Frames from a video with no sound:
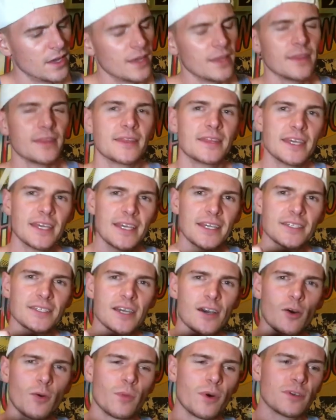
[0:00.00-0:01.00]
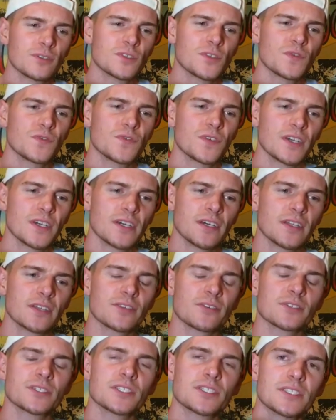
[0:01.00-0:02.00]
And these almost feel,
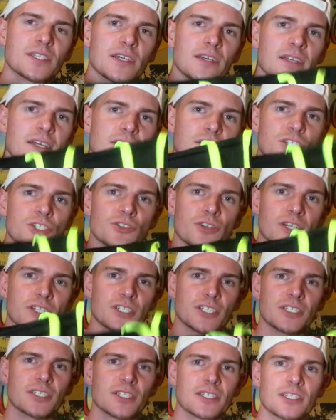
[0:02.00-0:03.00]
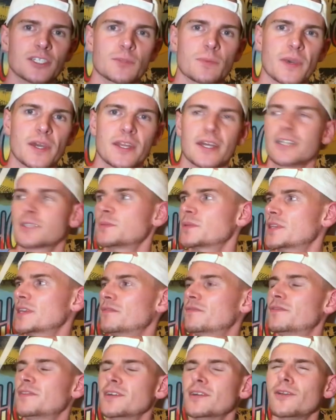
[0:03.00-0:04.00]
they're still like stretchy, still spandex, but they
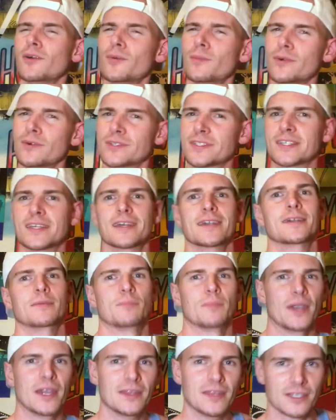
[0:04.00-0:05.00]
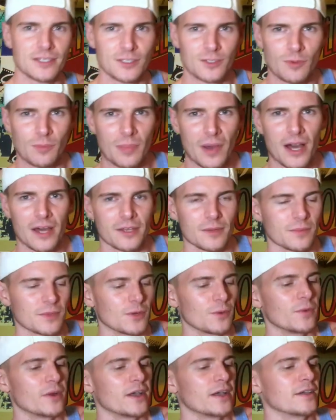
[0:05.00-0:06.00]
feel almost like a bathing suit bottom in
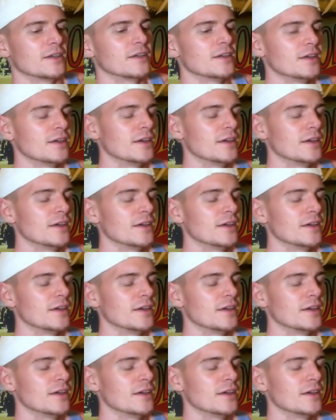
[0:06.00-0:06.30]
a way.